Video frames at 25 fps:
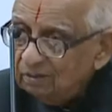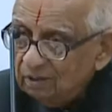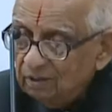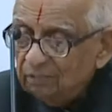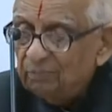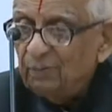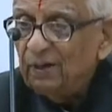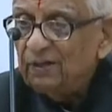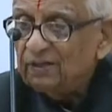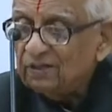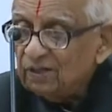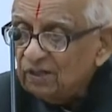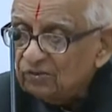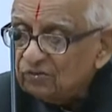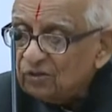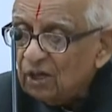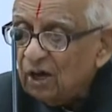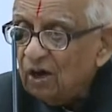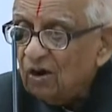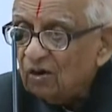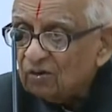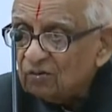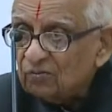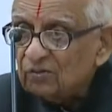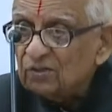The maintenance
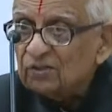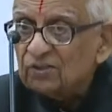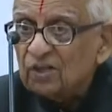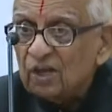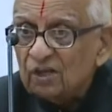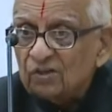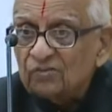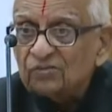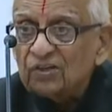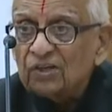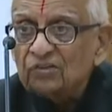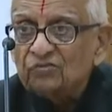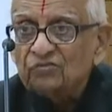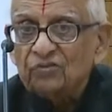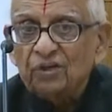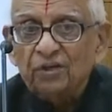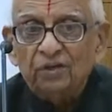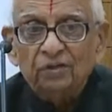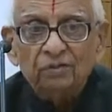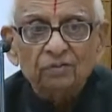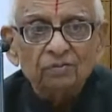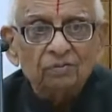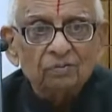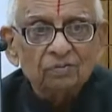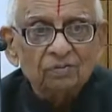order was
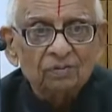sustained.